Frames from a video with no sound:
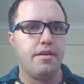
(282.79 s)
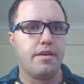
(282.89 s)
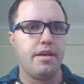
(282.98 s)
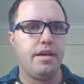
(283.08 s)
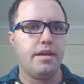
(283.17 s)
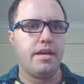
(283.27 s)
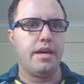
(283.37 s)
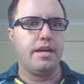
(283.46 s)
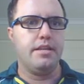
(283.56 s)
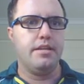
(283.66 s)
Okay,
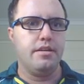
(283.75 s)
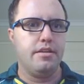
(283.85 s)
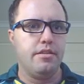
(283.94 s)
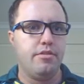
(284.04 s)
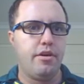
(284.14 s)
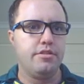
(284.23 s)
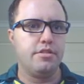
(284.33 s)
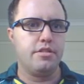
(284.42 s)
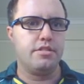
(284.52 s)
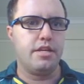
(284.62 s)
again, those
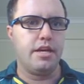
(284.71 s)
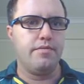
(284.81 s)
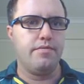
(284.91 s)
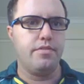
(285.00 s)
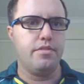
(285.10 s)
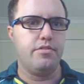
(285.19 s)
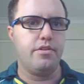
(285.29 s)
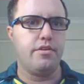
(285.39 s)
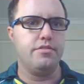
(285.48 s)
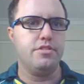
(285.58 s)
are the same.
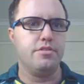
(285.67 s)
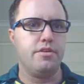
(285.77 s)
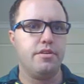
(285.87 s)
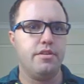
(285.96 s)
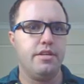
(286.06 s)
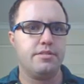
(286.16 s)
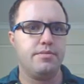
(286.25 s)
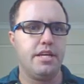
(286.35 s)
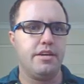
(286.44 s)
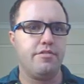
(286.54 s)
0 and 0. Next
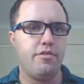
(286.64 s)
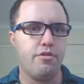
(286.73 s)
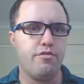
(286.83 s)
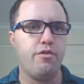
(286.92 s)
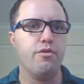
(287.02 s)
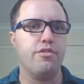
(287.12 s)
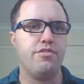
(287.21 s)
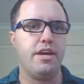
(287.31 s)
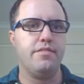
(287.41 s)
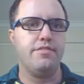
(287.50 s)
one down, 4 and 4 are the
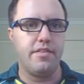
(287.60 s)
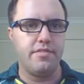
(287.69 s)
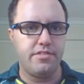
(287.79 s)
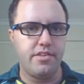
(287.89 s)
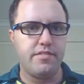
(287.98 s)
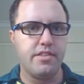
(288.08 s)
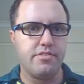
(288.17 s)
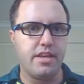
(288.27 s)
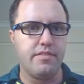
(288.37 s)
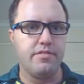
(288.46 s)
same, 7 and 7 are the
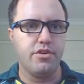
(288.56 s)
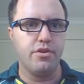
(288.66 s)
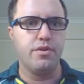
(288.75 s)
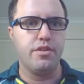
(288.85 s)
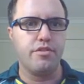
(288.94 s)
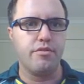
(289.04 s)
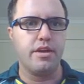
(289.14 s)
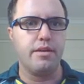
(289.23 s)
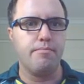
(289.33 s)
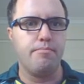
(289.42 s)
same, 2 and
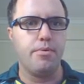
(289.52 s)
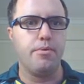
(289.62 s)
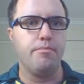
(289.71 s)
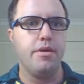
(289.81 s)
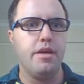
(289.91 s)
3, boom.